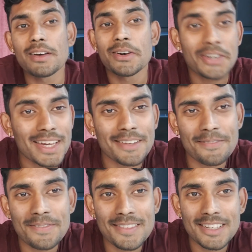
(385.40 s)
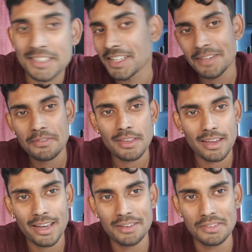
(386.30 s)
Okay, it's time for the
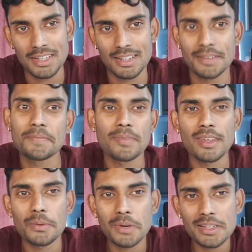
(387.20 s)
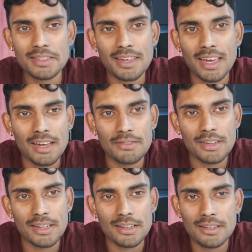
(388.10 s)
caveat. What is the
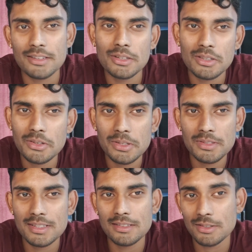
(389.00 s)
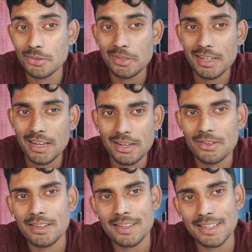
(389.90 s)
caveat? I thought you said zoning
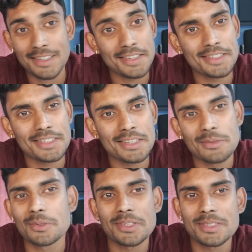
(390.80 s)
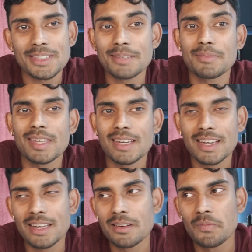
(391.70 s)
out and gazing were the same thing,
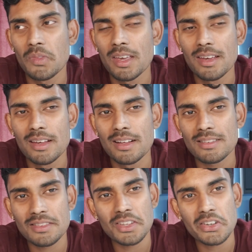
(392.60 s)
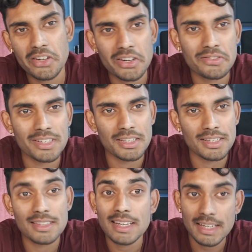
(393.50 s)
and they're not
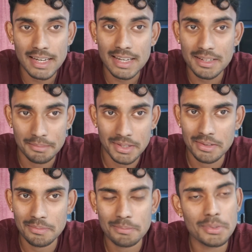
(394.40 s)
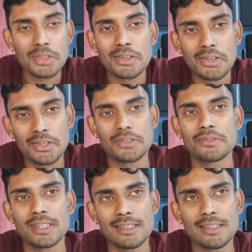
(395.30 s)
really. They can be, but they're not
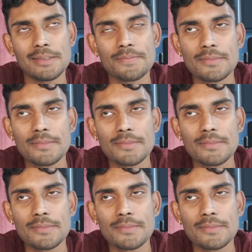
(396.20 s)
really.